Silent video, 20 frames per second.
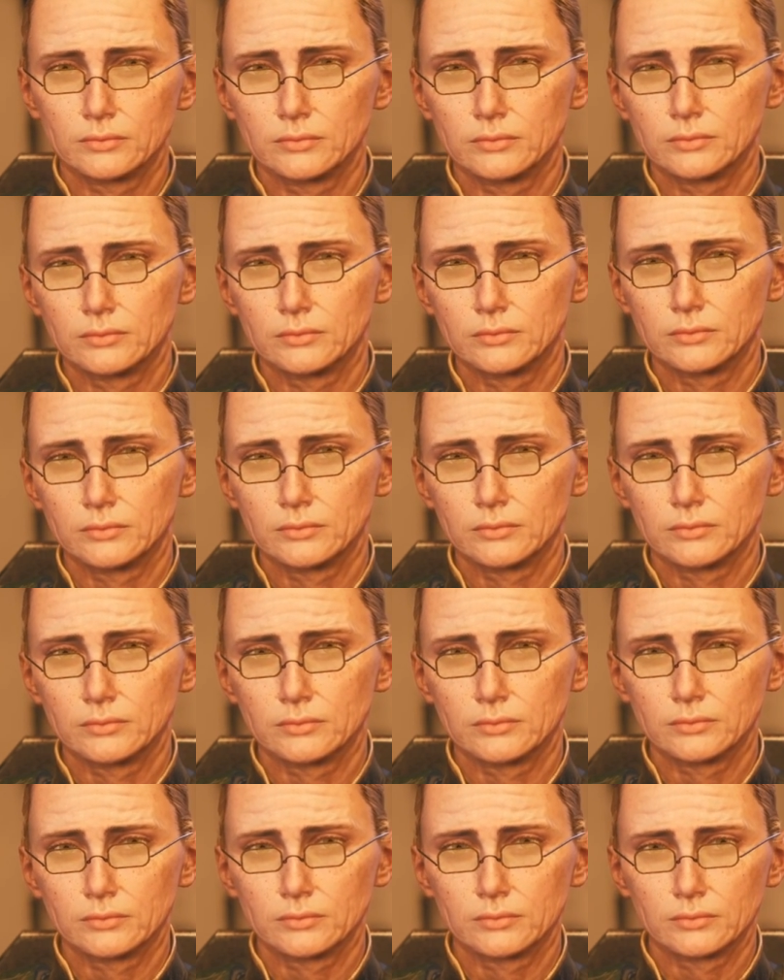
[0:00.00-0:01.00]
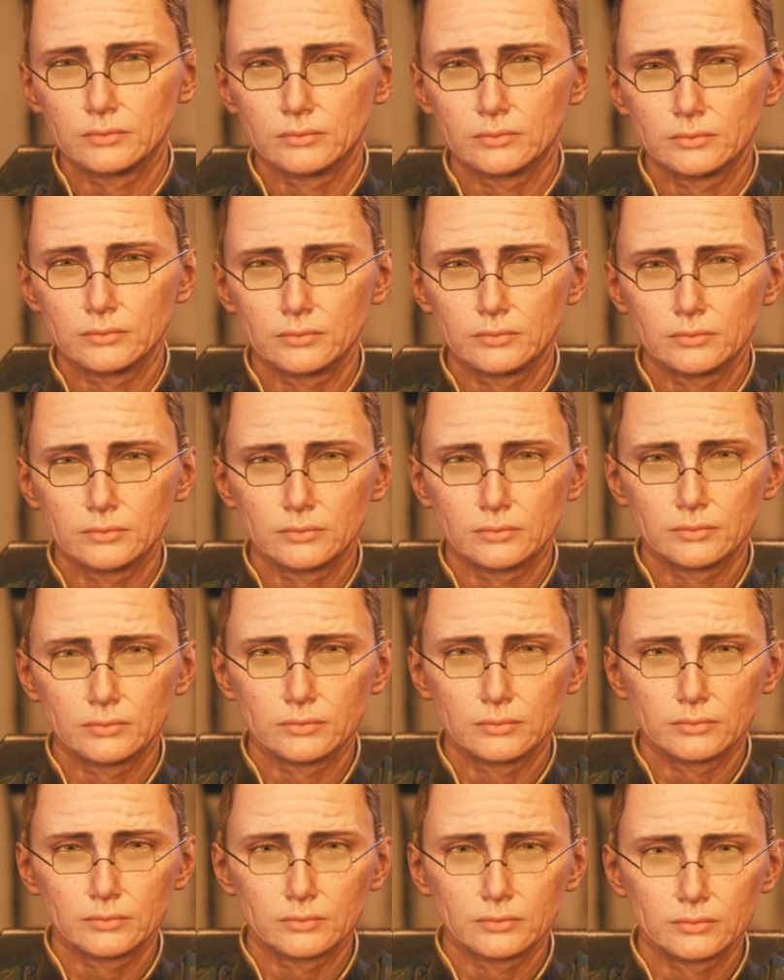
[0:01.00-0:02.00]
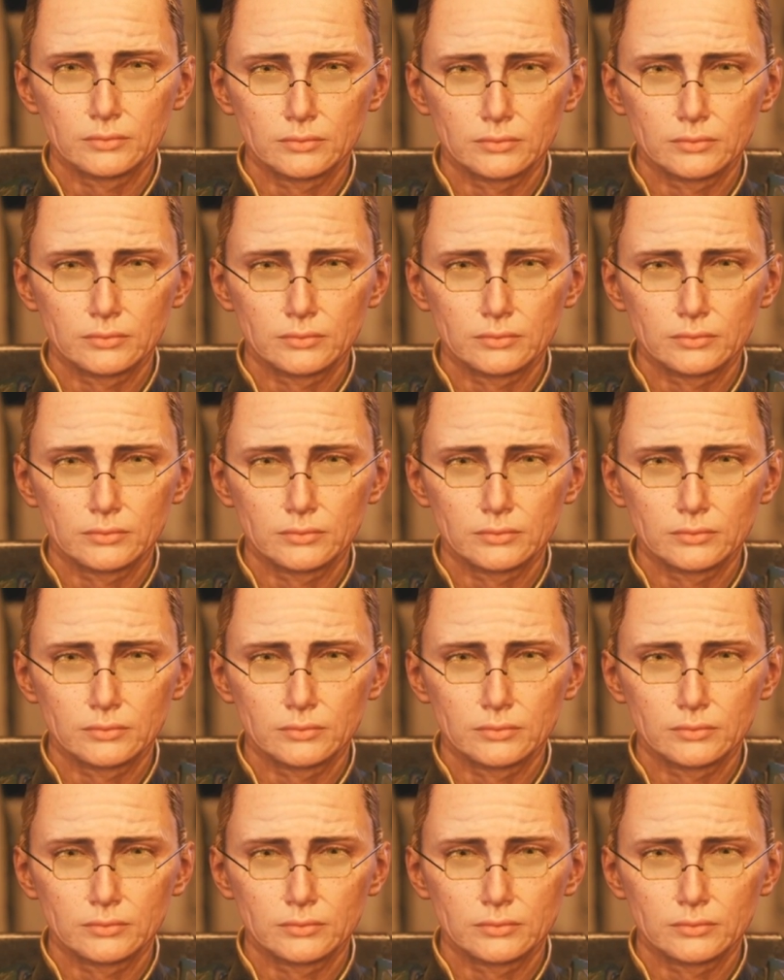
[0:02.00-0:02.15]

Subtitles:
Nobody speaks.